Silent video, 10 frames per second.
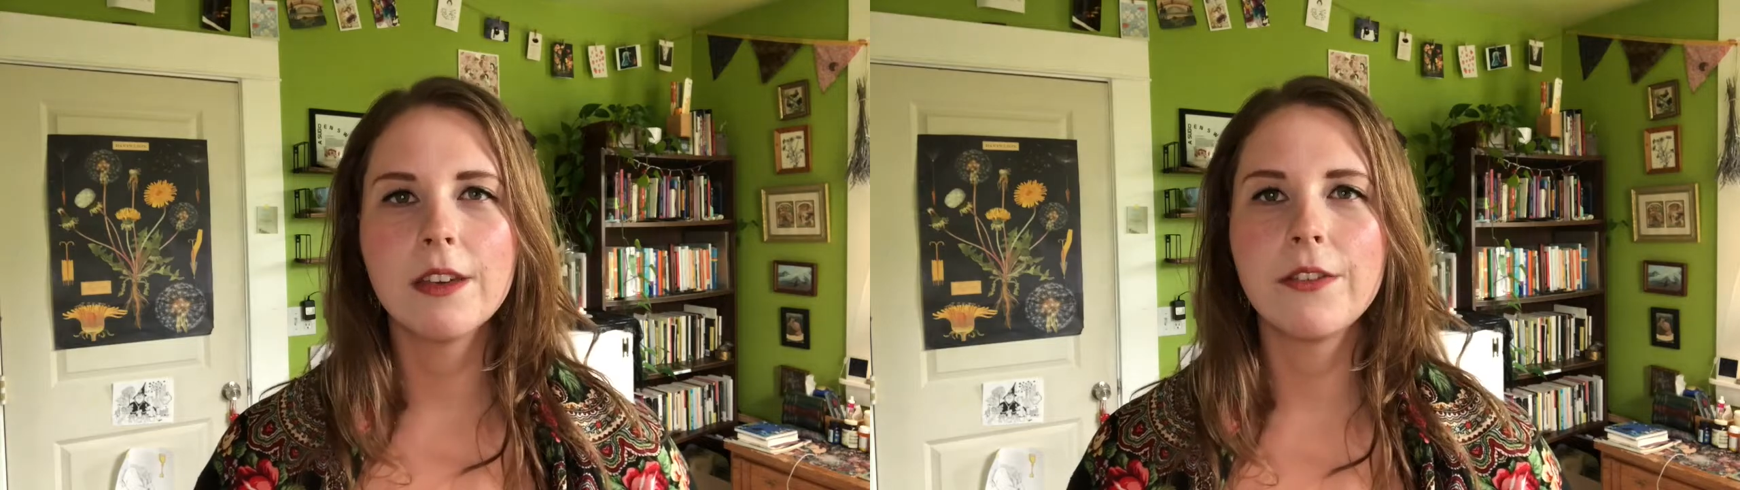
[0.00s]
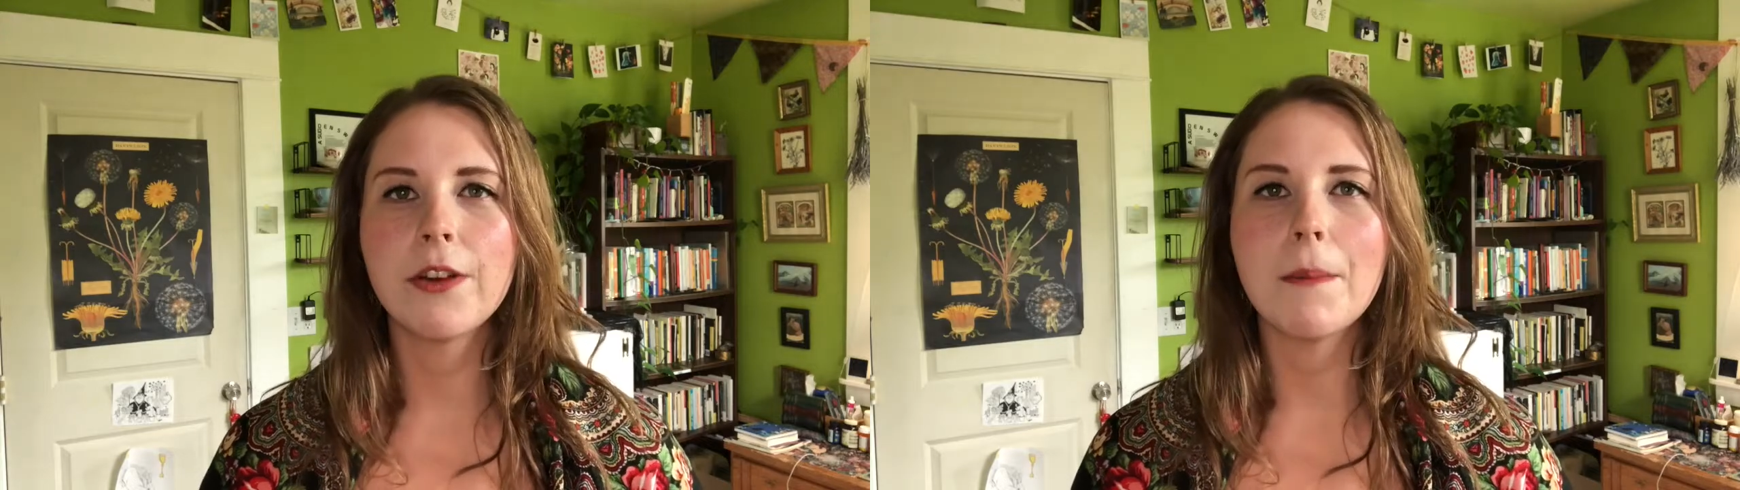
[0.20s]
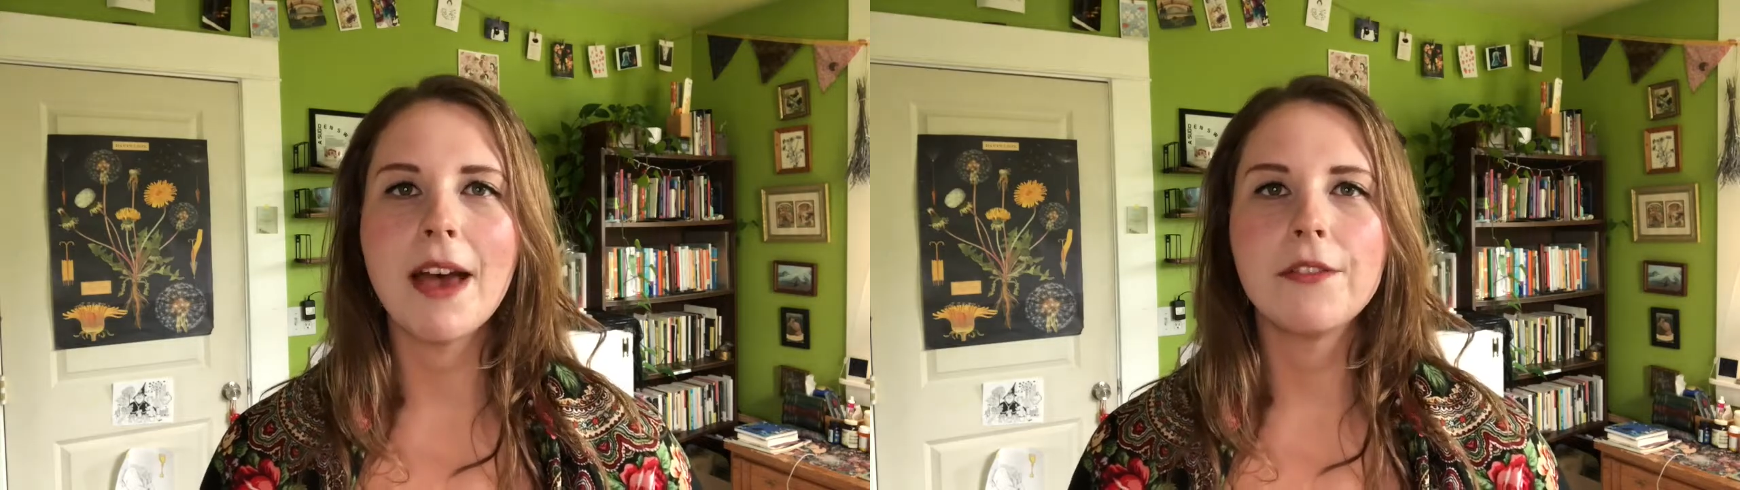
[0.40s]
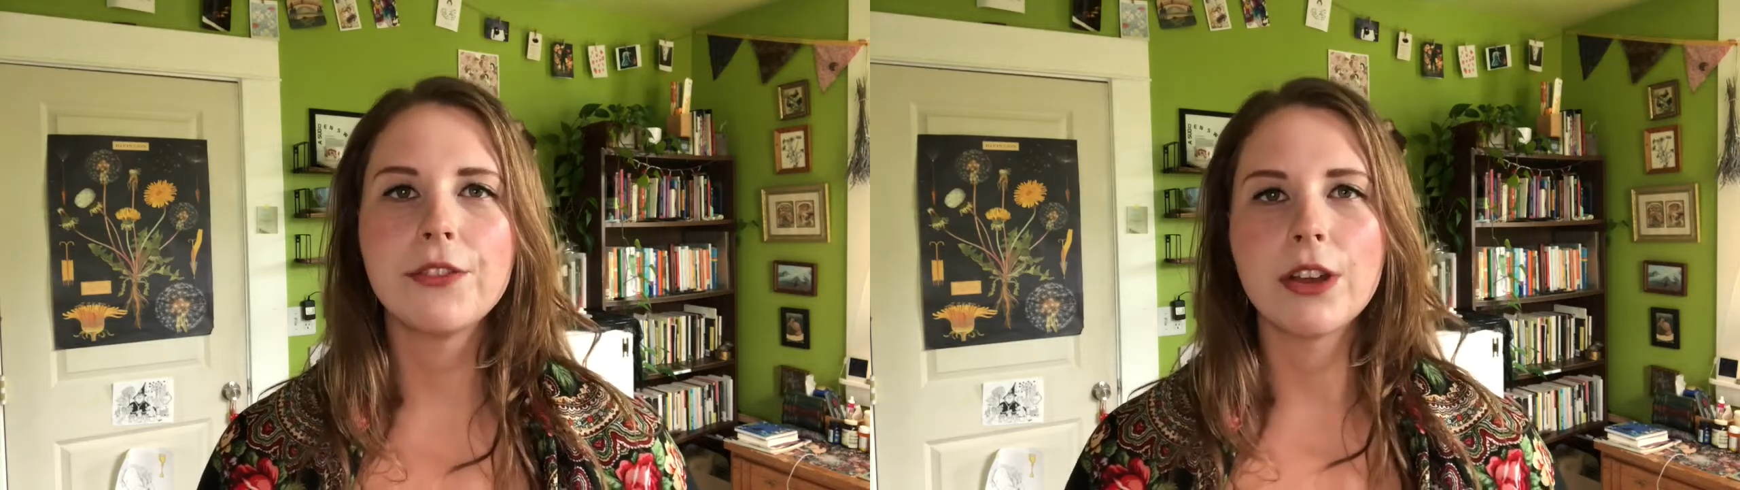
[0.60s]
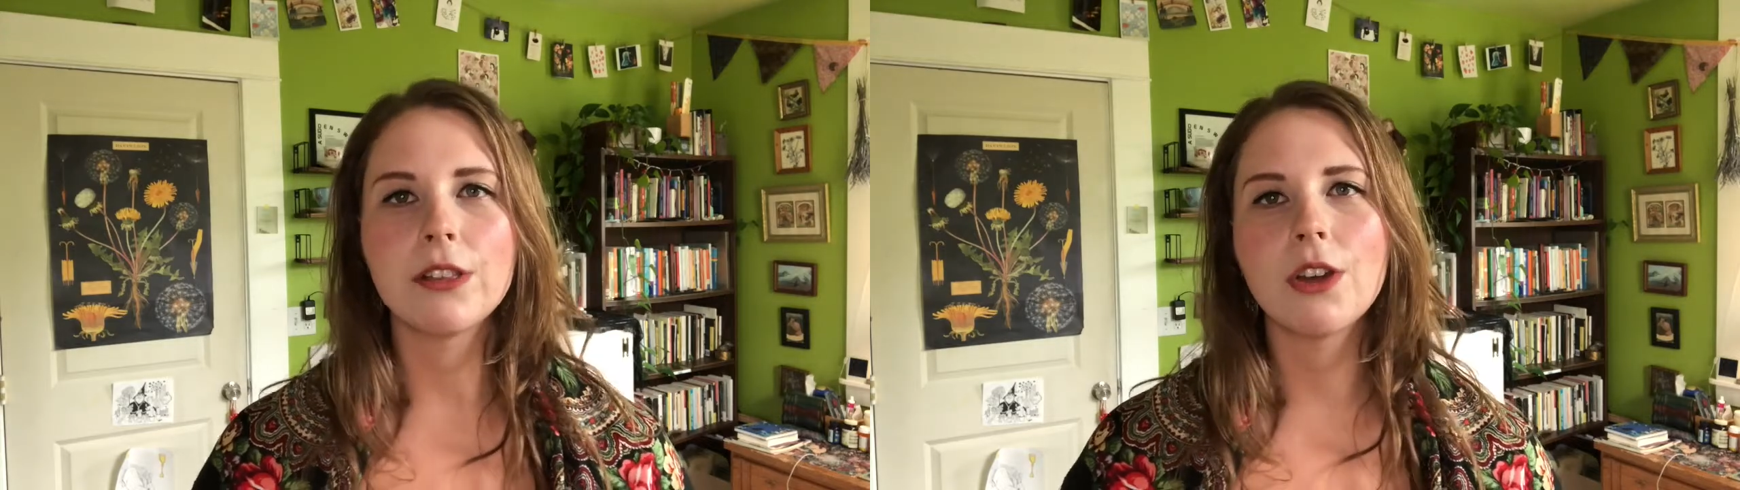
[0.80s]
from
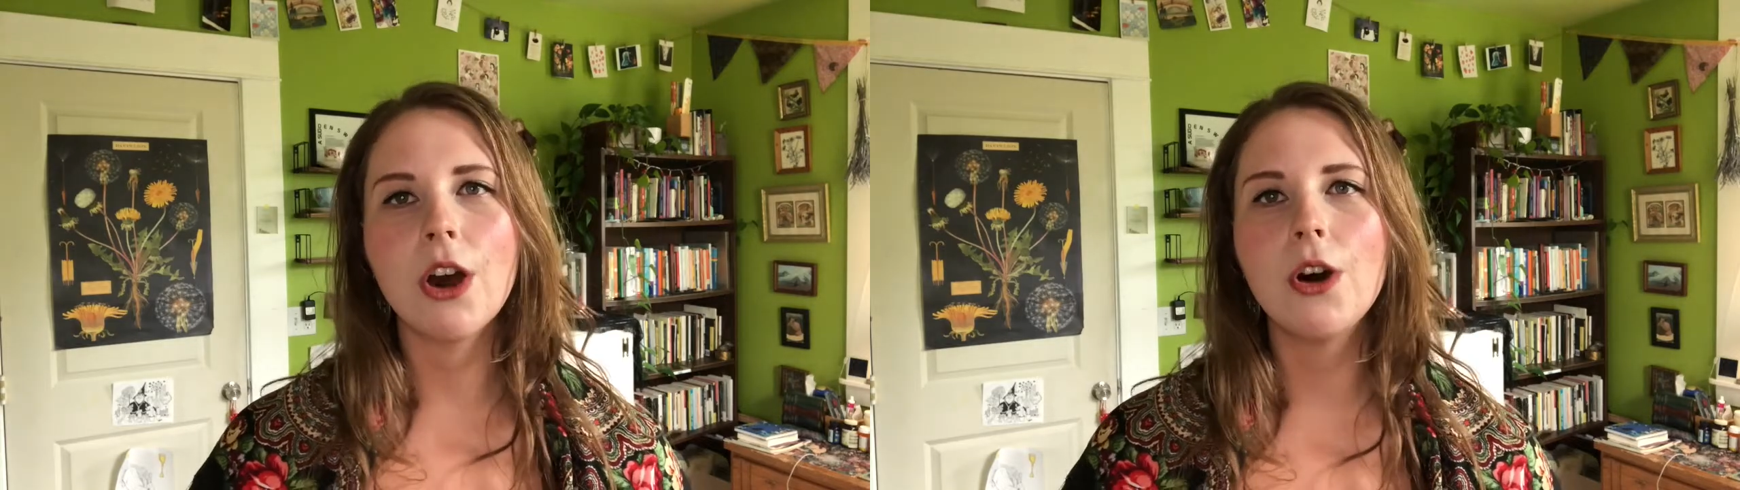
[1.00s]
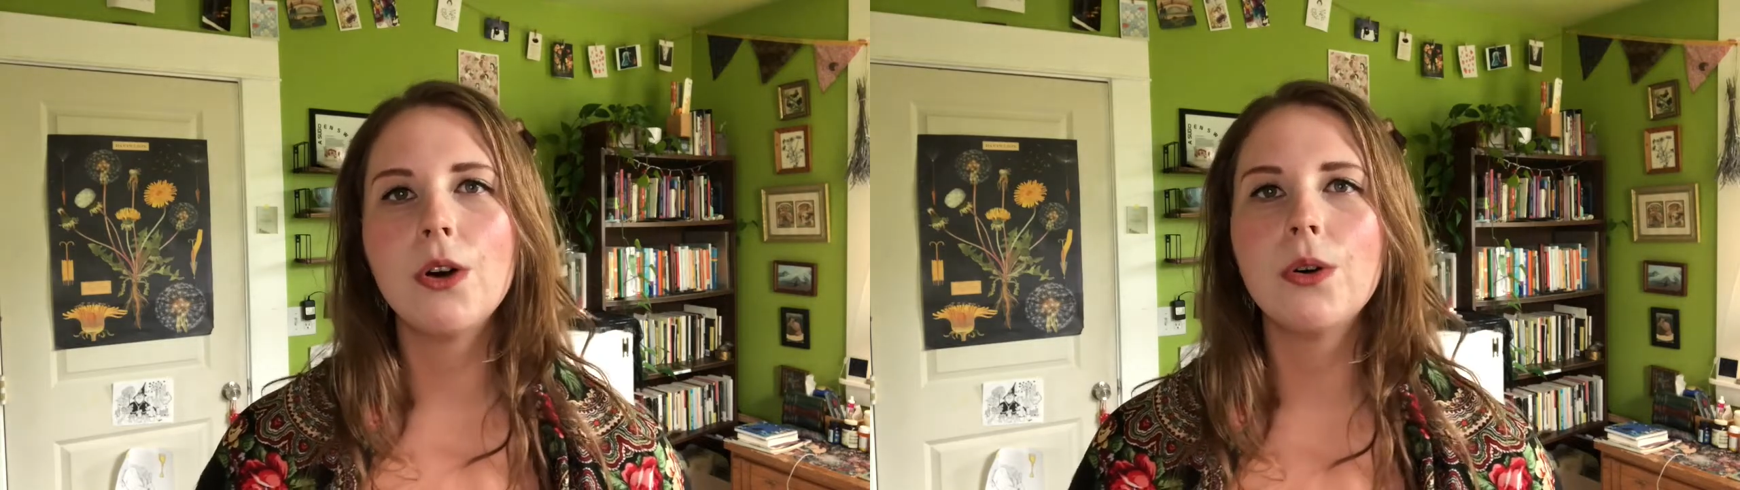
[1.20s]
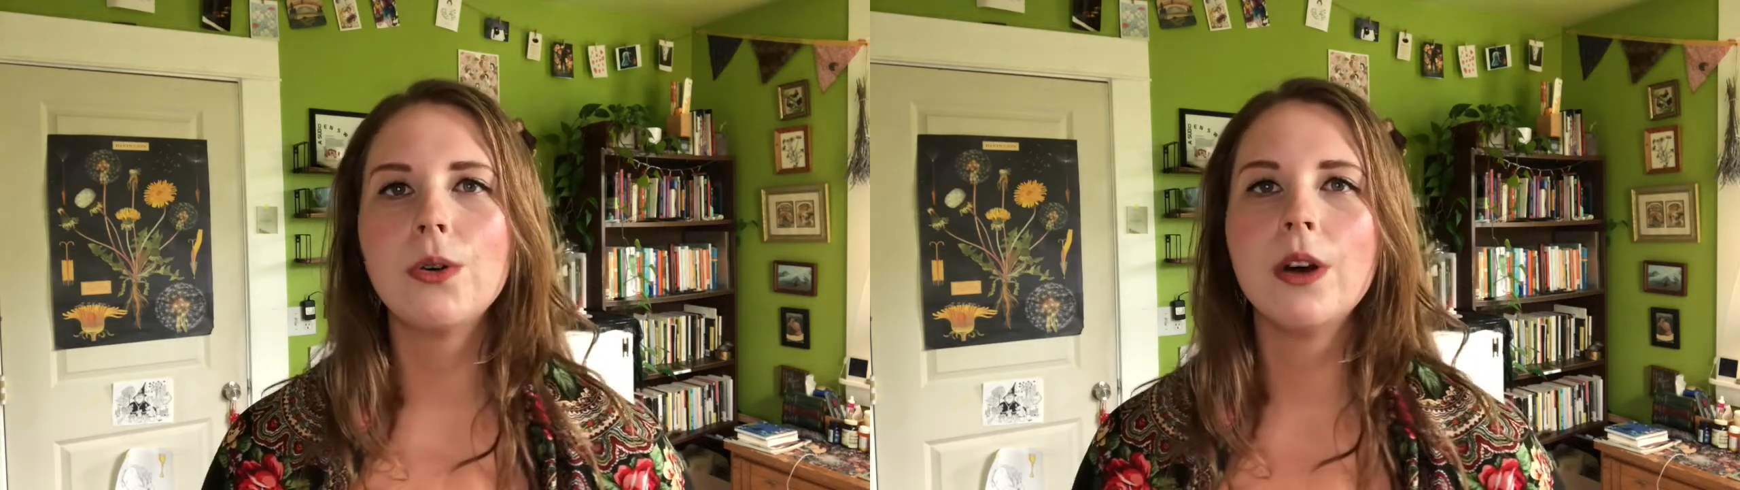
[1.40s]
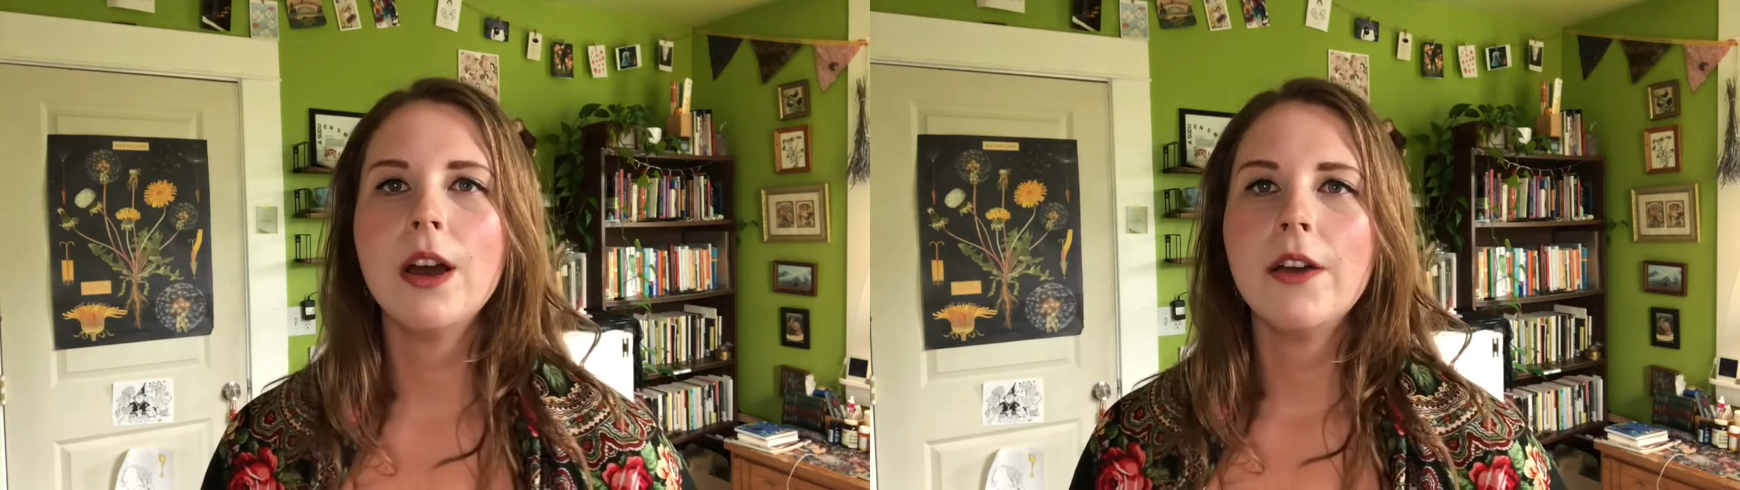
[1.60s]
every toe,